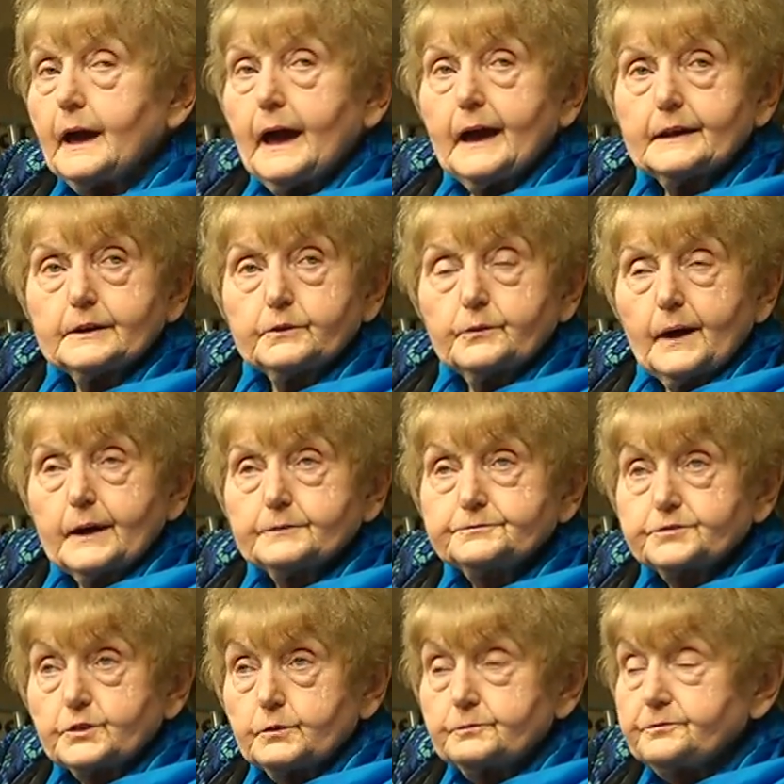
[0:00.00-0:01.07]
anywhere
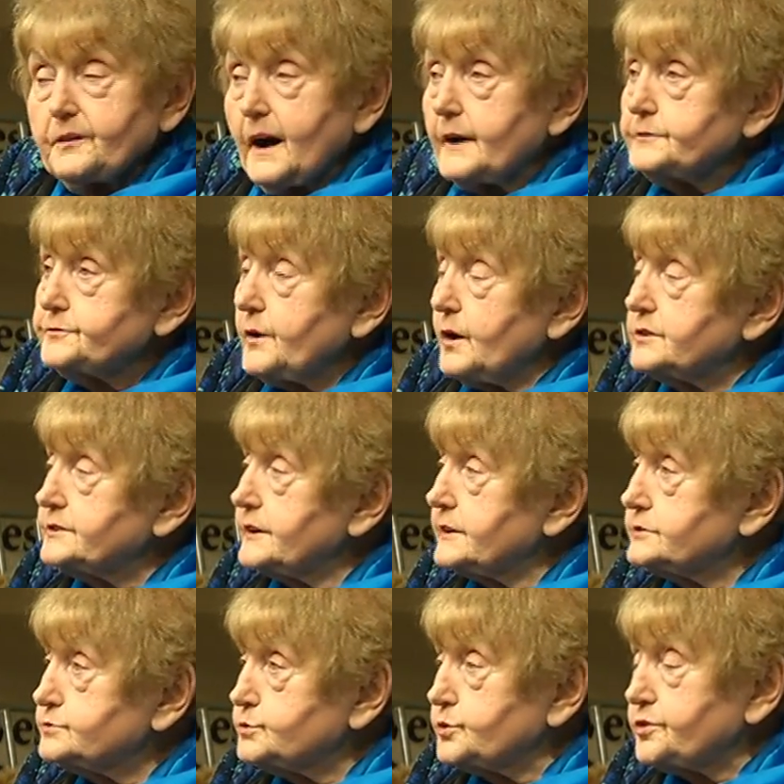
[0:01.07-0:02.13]
from
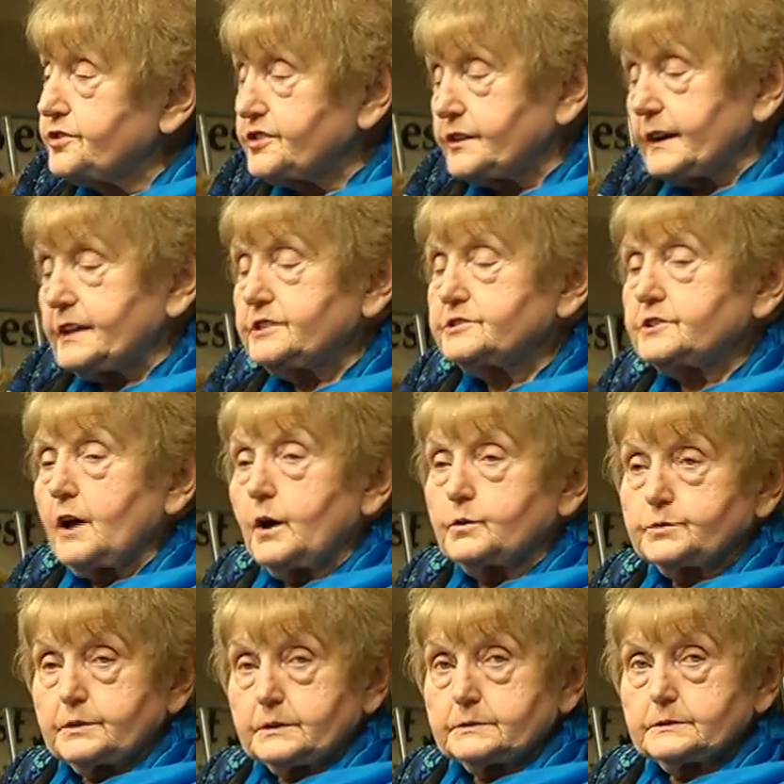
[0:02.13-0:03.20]
500 to
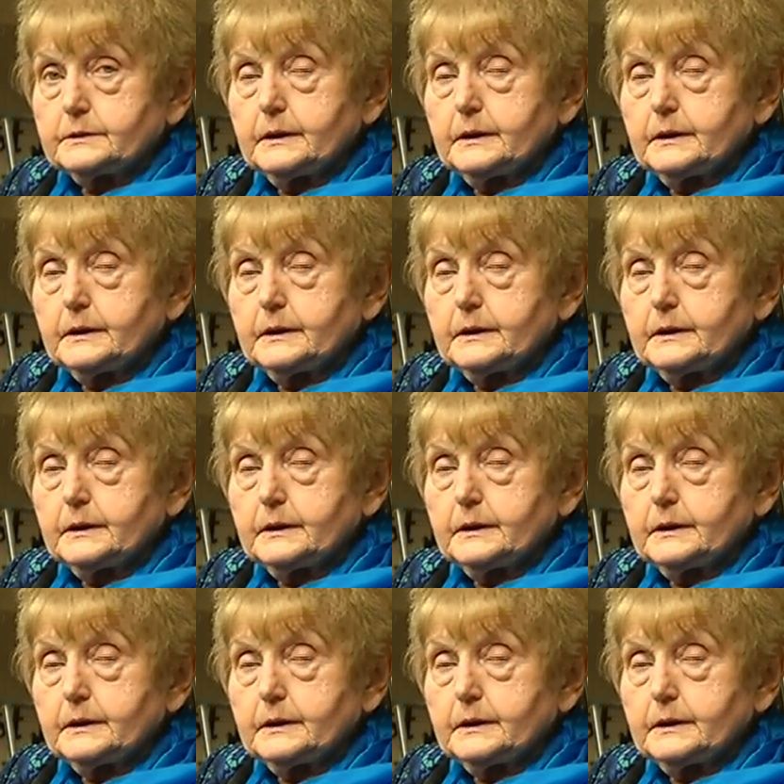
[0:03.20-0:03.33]
3,000.